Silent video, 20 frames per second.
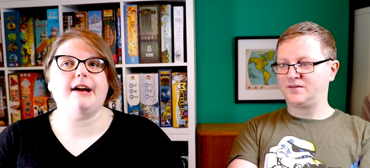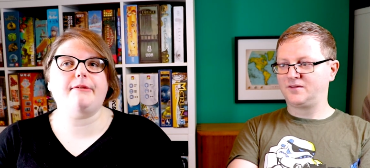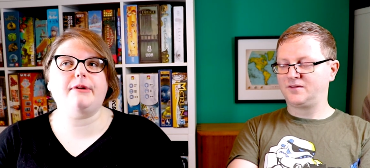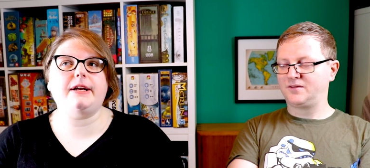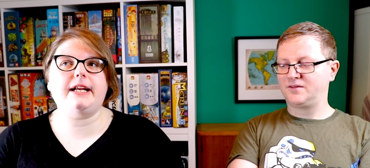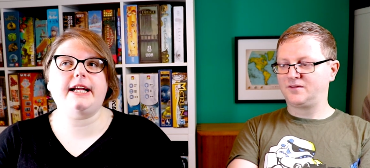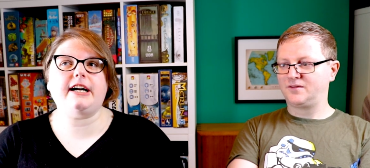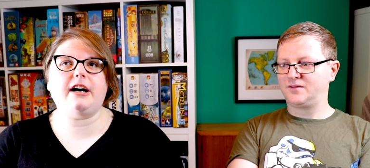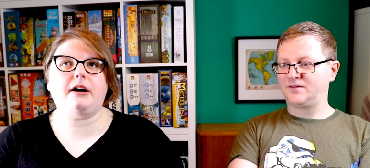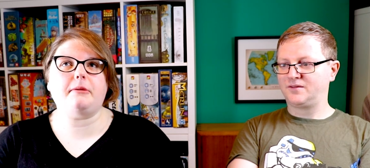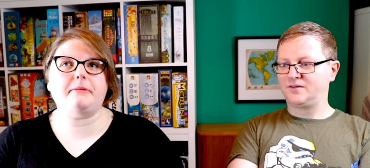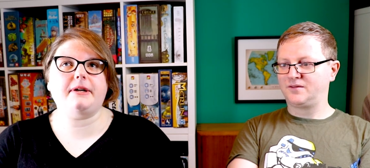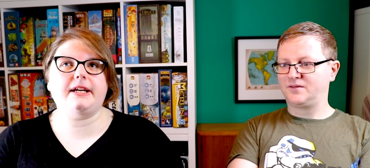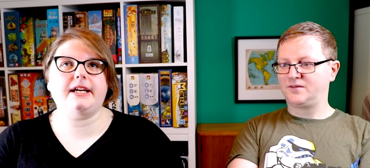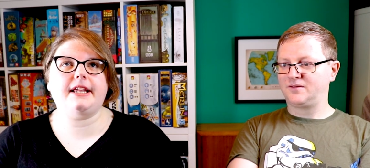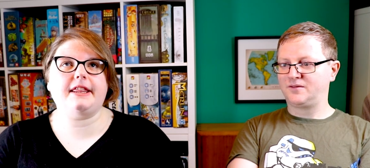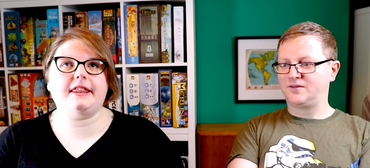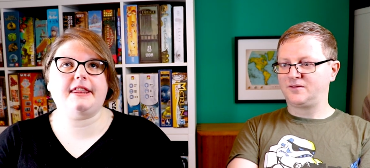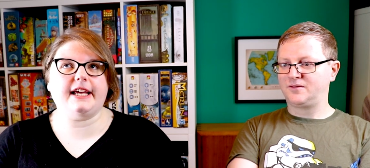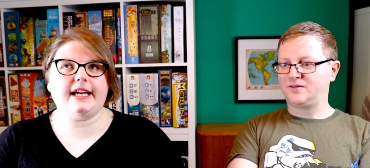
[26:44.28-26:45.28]
Speaker 1: It really got
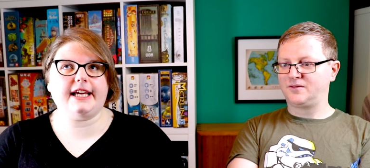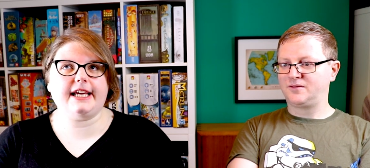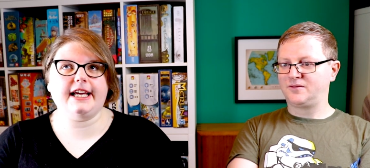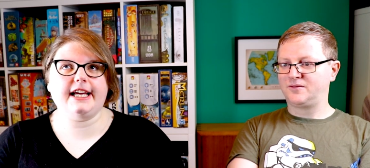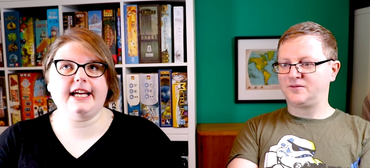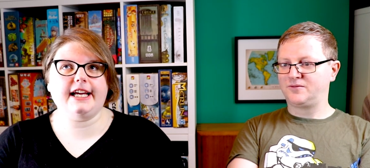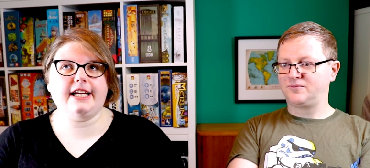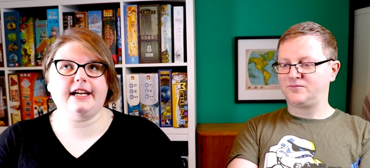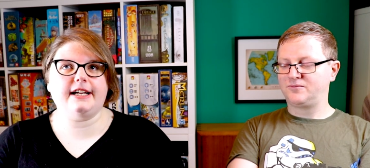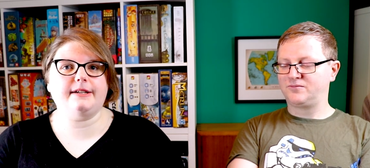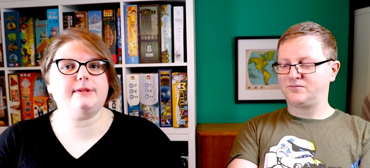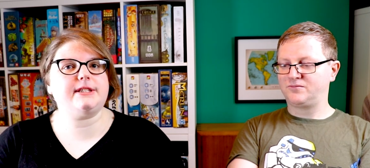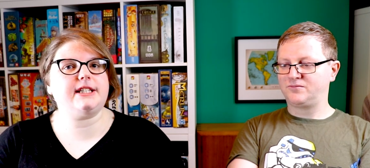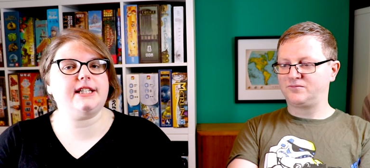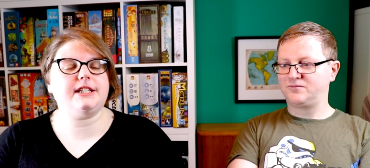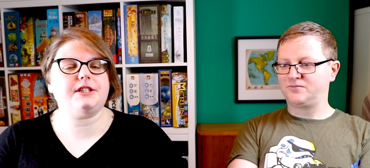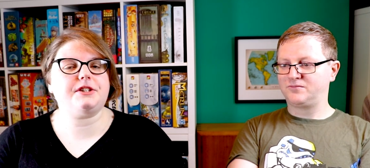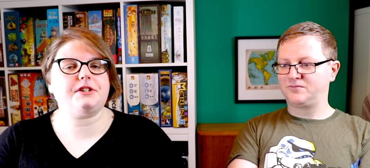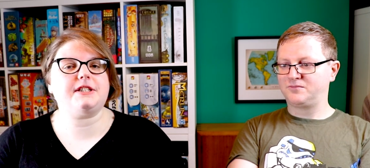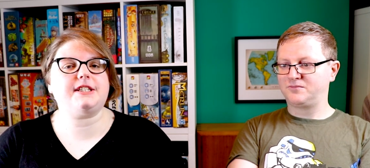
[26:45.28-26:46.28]
me thinking. It was
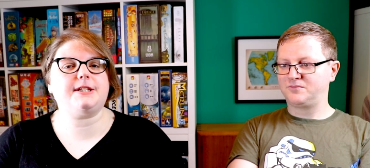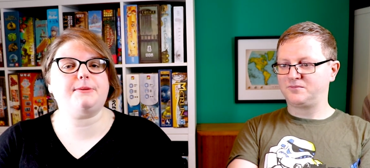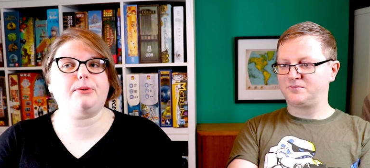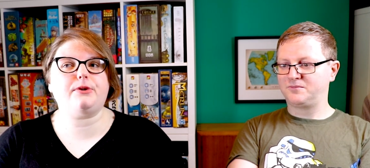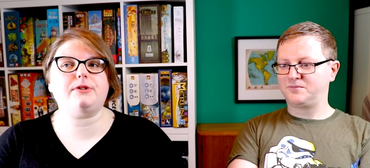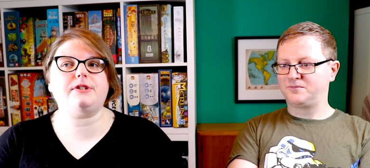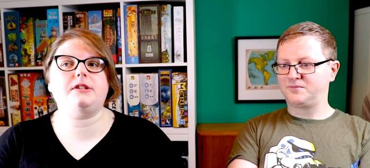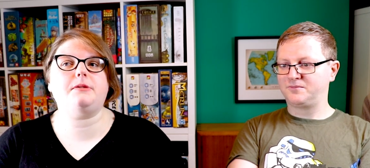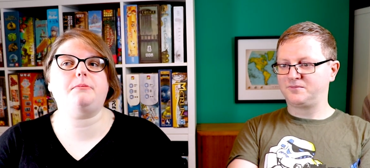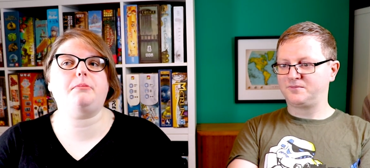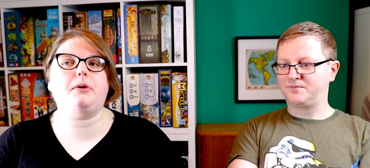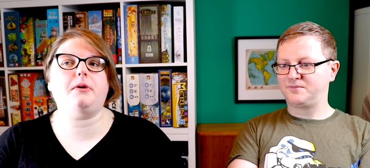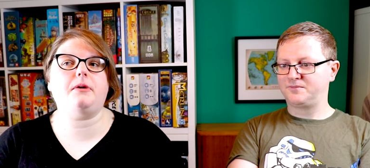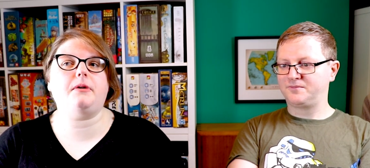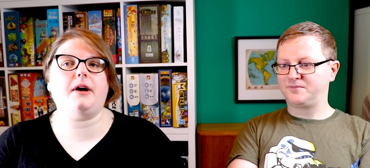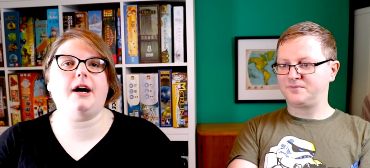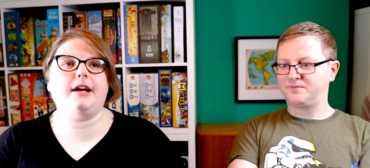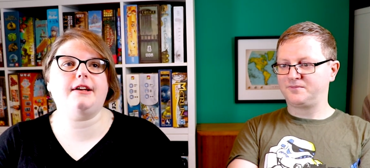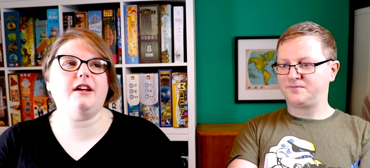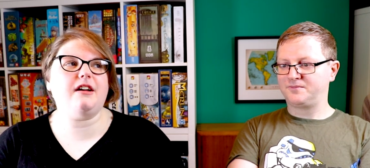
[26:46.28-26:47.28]
an interesting puzzle,
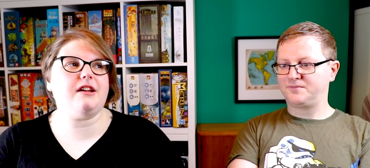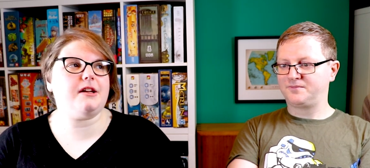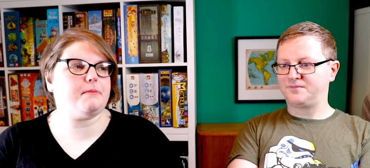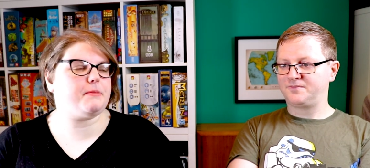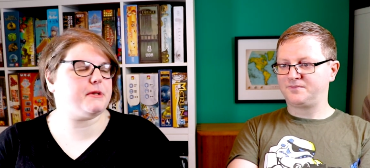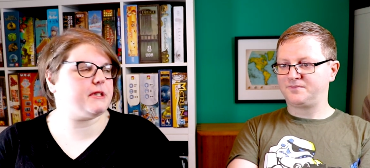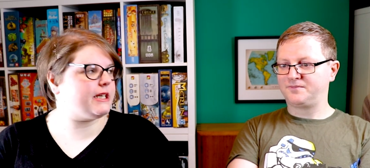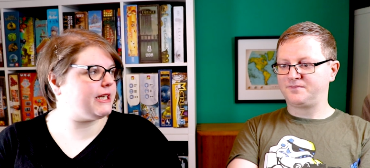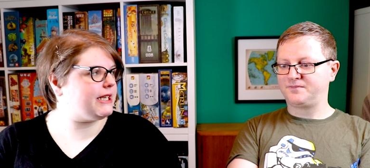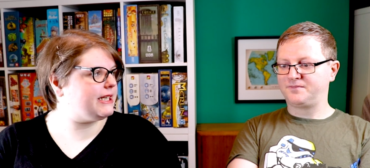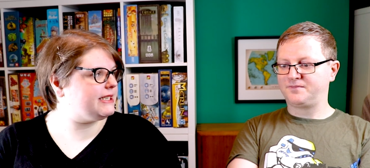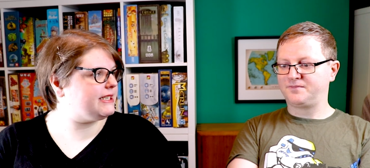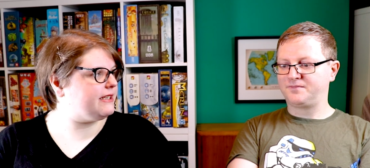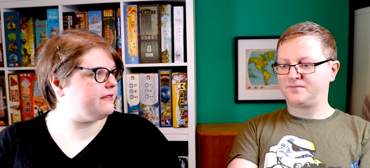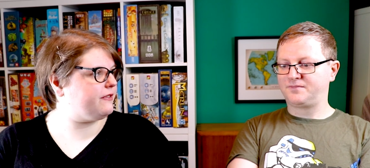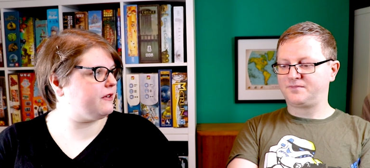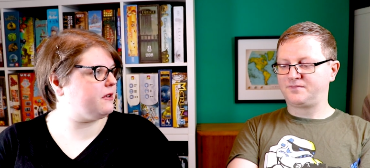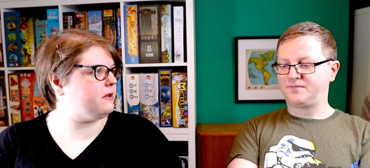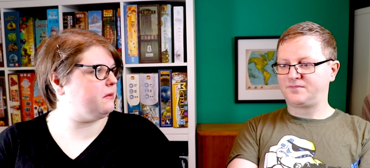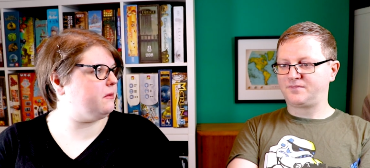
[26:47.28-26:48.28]
but not a particularly
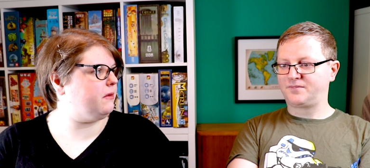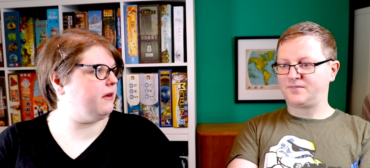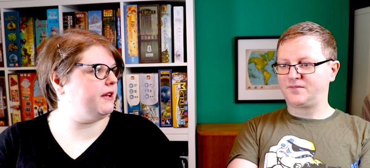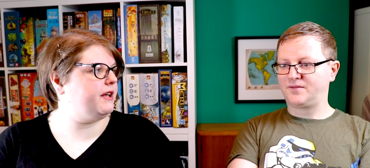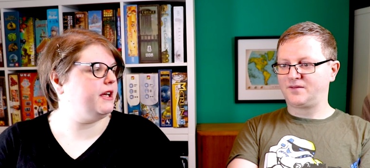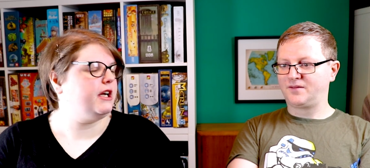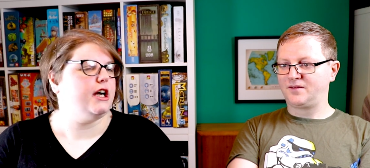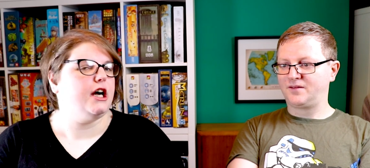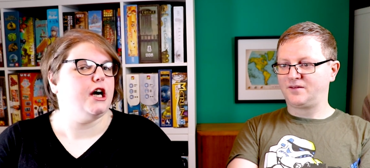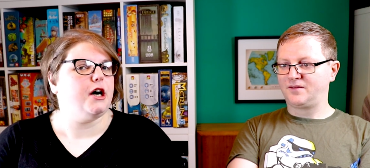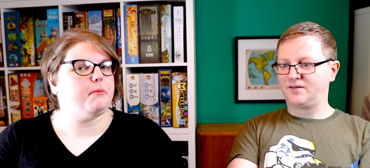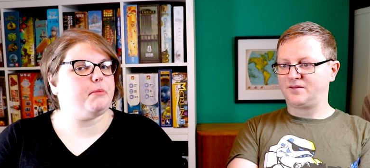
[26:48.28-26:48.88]
difficult one.